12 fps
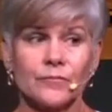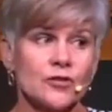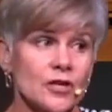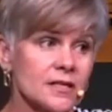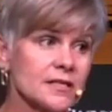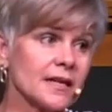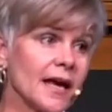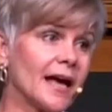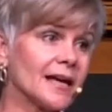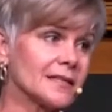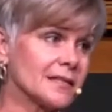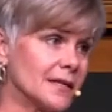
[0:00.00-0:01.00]
just
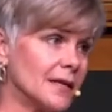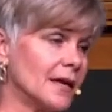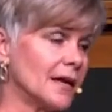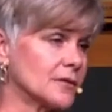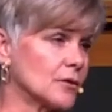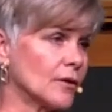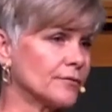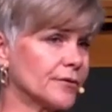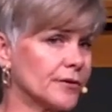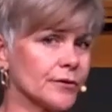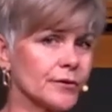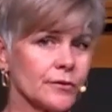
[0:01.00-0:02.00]
as he has
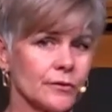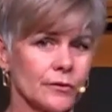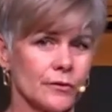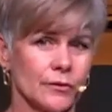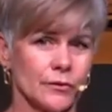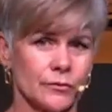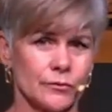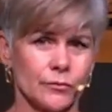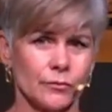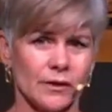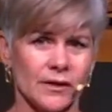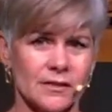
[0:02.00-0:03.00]
offered
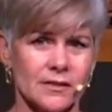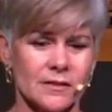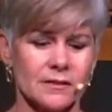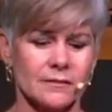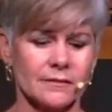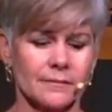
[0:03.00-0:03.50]
to us.